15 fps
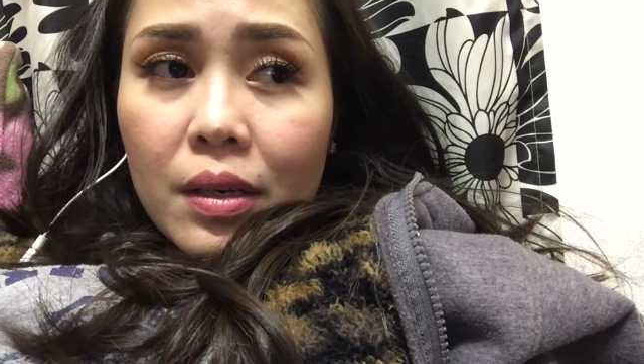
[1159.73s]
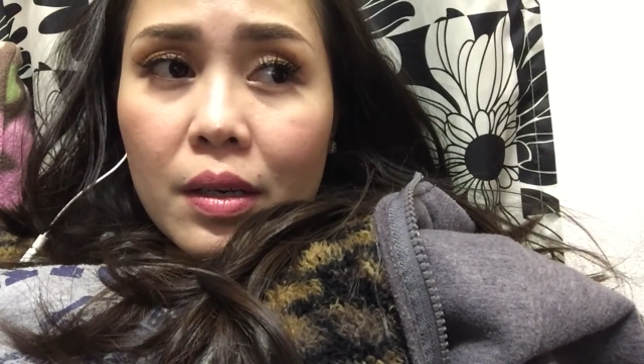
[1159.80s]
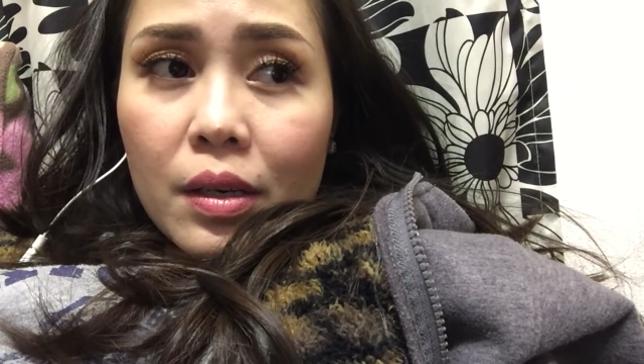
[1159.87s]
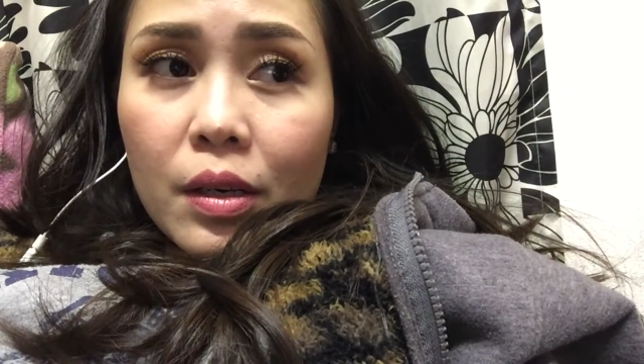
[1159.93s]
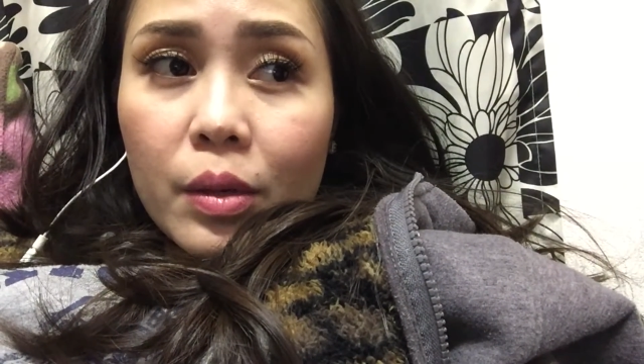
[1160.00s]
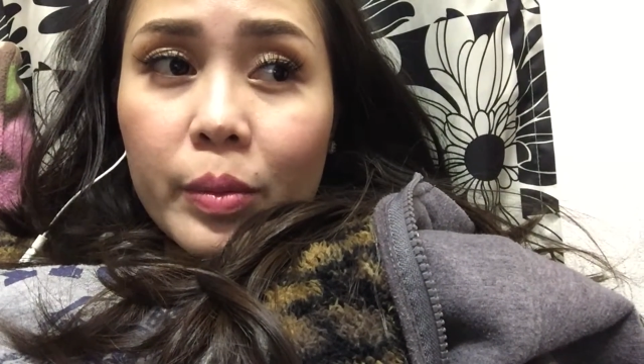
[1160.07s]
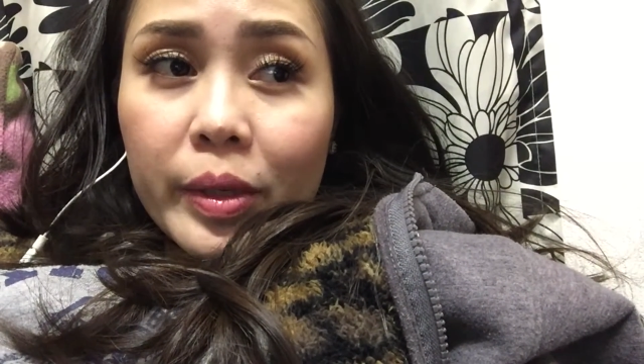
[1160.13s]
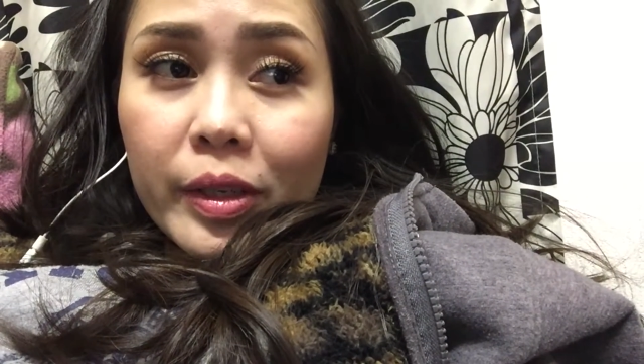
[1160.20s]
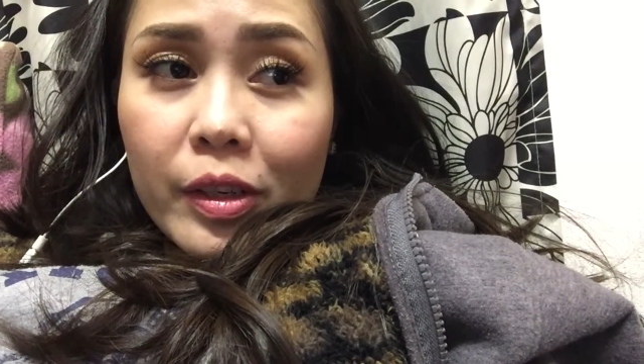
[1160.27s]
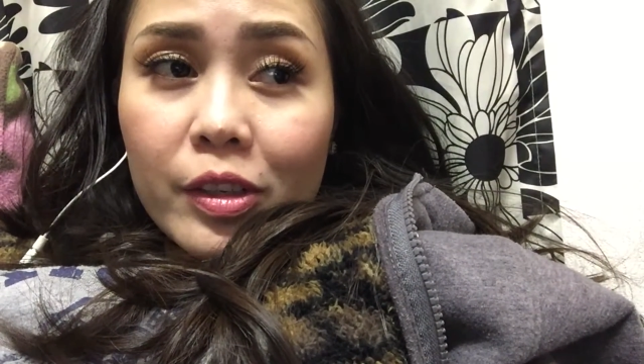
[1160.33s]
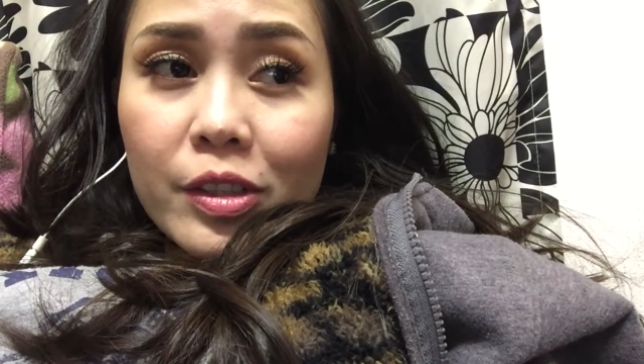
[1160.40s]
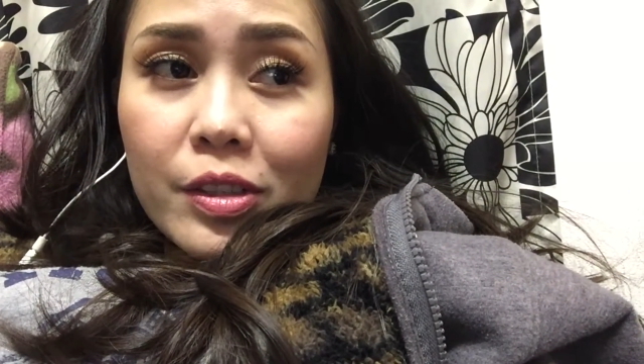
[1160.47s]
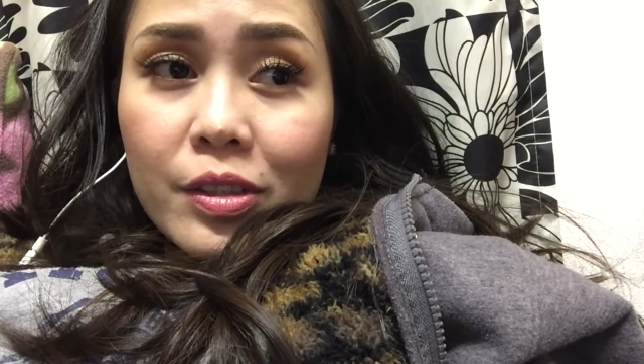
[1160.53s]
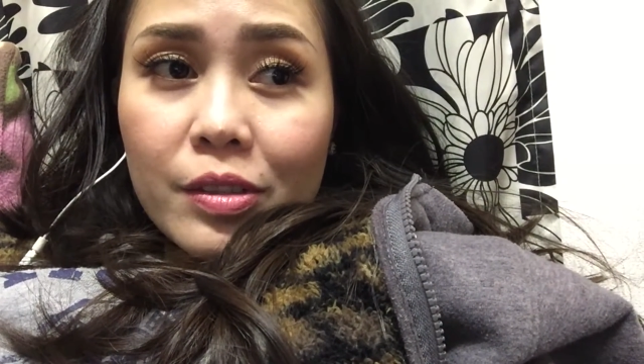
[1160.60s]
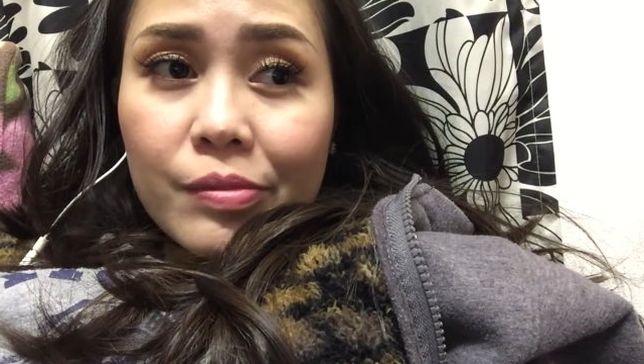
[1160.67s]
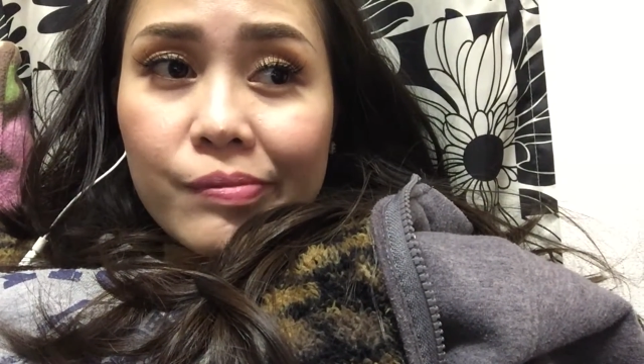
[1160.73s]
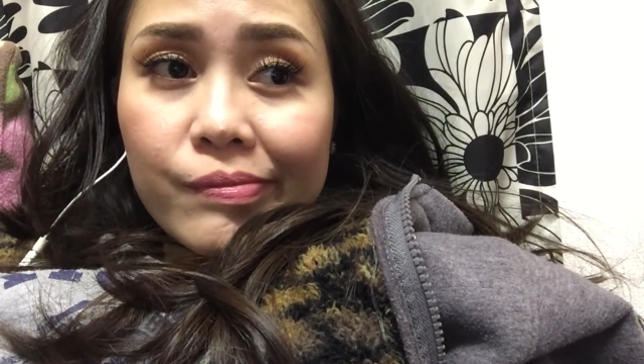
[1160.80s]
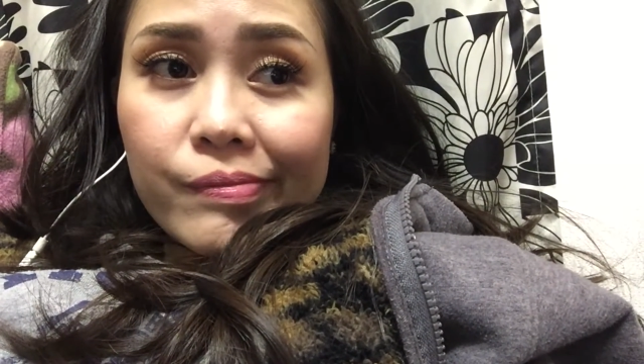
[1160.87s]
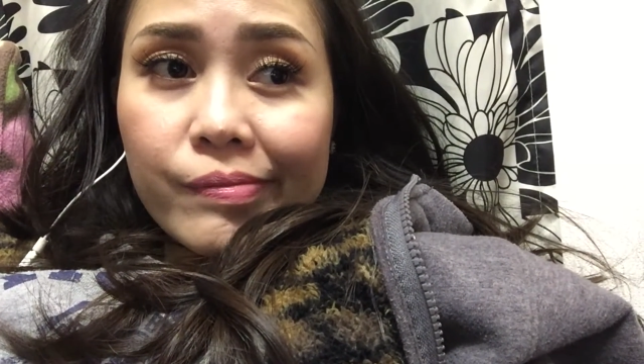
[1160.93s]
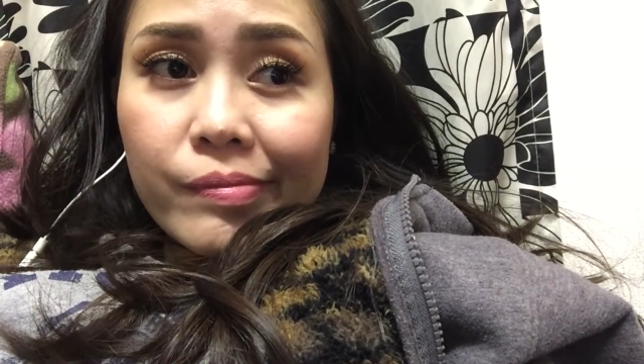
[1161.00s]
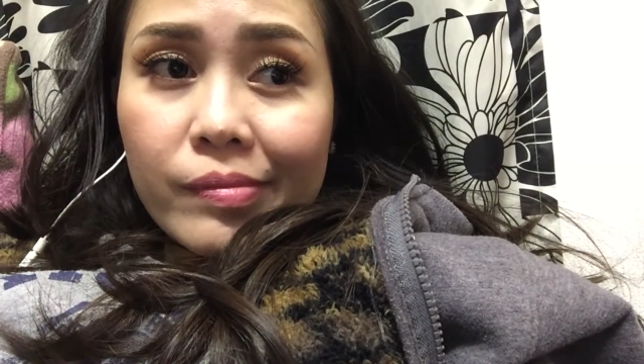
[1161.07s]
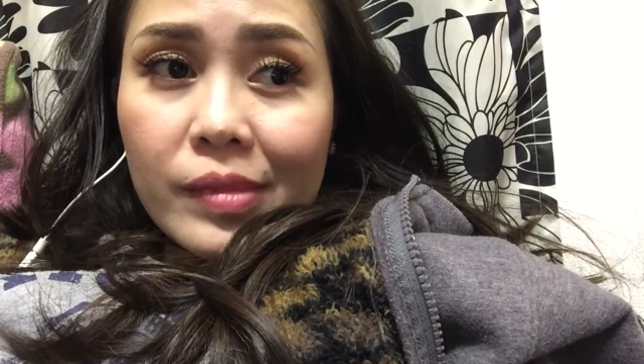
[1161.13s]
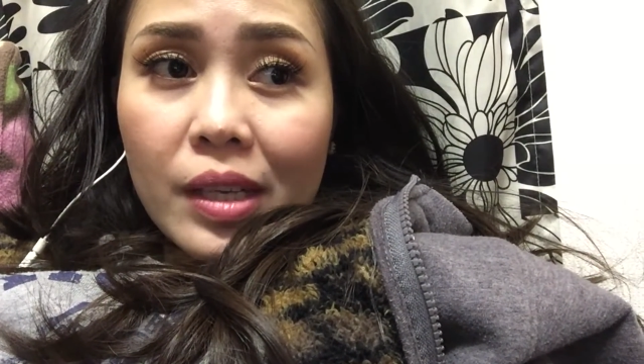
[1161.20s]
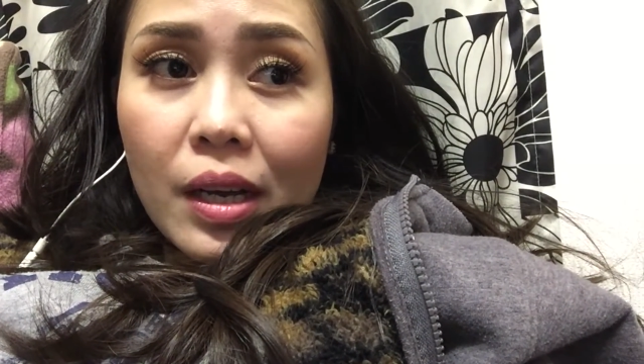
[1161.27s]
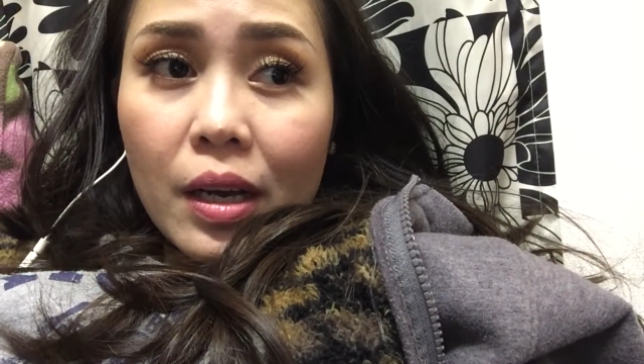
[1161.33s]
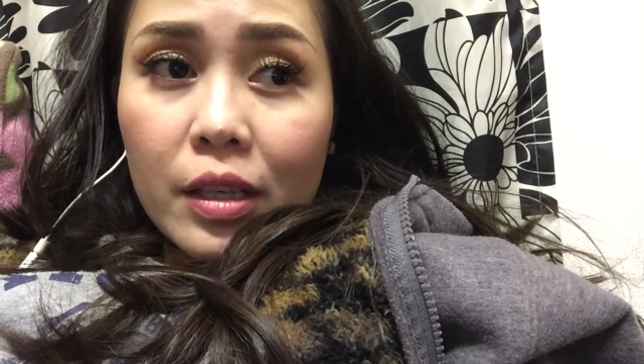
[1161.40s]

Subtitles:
my gosh, I